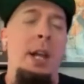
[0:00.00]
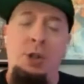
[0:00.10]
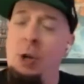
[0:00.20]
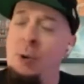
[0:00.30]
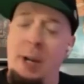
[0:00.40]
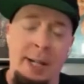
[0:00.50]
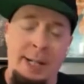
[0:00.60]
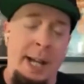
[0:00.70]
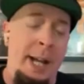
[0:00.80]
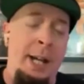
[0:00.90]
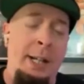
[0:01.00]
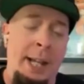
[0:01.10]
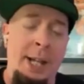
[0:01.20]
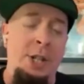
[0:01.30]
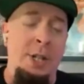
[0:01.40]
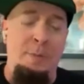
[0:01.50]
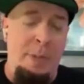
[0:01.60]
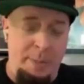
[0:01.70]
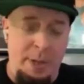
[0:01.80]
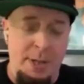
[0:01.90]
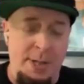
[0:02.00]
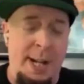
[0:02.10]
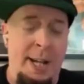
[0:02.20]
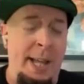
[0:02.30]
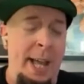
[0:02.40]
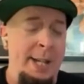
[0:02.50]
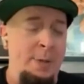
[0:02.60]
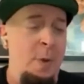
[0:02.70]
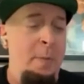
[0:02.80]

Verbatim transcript: He showed he could take a hellacious biblical style ass